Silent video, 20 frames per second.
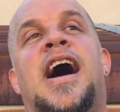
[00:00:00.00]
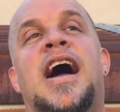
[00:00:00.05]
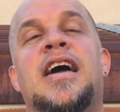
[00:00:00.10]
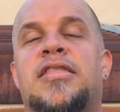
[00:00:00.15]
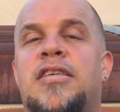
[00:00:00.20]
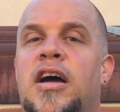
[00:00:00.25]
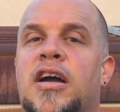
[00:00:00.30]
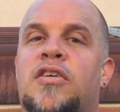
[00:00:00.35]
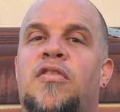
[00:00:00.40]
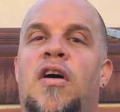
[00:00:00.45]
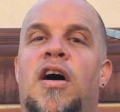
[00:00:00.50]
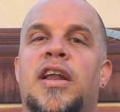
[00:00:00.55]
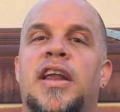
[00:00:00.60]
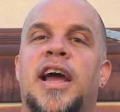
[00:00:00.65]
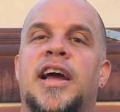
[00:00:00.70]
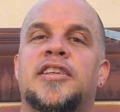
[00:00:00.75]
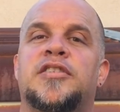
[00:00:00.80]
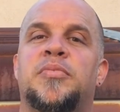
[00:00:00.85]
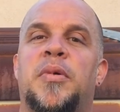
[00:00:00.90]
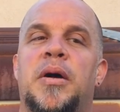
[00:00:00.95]
I thought
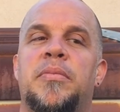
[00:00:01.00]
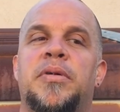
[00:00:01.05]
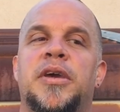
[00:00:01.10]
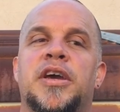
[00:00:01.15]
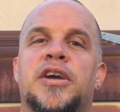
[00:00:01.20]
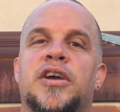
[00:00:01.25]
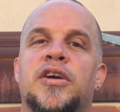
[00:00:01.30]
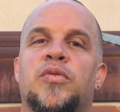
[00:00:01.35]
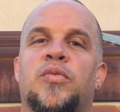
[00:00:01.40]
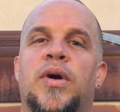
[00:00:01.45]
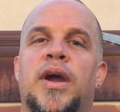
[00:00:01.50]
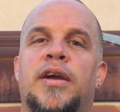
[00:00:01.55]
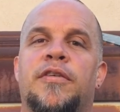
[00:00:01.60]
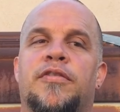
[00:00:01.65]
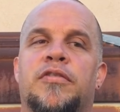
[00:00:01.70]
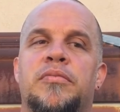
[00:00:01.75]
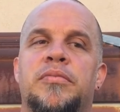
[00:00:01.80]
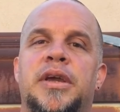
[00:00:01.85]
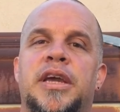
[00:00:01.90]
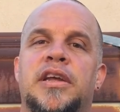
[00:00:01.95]
crawdads might be a good way
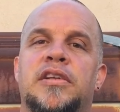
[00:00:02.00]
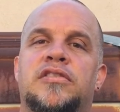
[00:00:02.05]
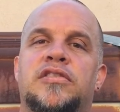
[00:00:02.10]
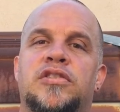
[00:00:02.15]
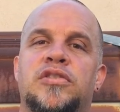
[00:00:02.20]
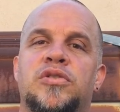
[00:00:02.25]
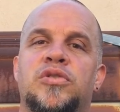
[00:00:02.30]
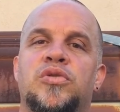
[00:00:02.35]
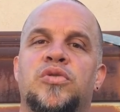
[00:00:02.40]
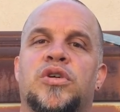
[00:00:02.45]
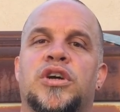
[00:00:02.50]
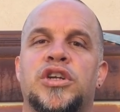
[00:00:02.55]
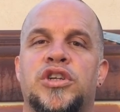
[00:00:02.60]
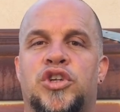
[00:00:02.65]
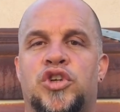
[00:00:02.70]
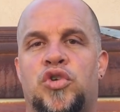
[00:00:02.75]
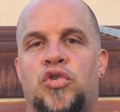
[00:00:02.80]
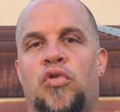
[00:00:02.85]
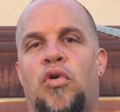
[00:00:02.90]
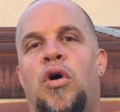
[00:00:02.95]
for me to
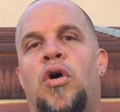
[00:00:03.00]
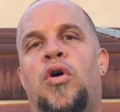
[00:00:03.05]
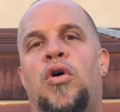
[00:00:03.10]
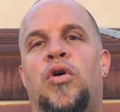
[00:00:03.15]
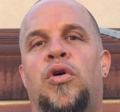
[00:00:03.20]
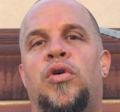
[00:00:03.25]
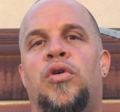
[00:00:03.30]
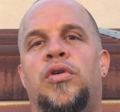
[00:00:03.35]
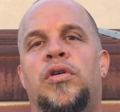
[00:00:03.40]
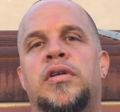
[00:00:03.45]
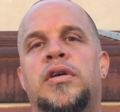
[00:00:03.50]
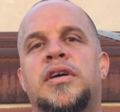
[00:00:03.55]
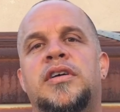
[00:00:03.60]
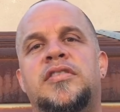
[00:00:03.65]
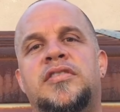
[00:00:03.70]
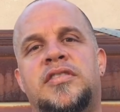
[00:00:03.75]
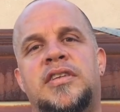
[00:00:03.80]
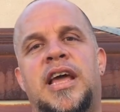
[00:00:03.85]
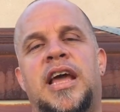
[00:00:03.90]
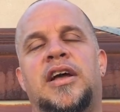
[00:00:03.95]
control
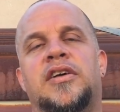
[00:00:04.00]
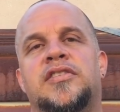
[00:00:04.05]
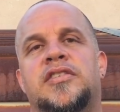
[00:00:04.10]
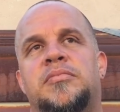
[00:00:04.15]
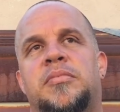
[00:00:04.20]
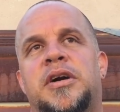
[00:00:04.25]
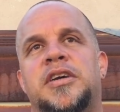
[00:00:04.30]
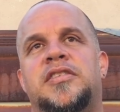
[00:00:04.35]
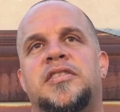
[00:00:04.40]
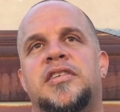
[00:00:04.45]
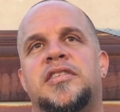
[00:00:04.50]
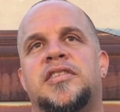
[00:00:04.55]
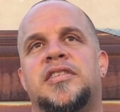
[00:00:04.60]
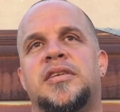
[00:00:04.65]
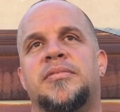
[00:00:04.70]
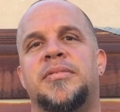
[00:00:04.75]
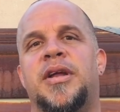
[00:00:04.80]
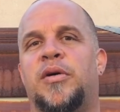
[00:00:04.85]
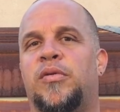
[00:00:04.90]
snails in my system.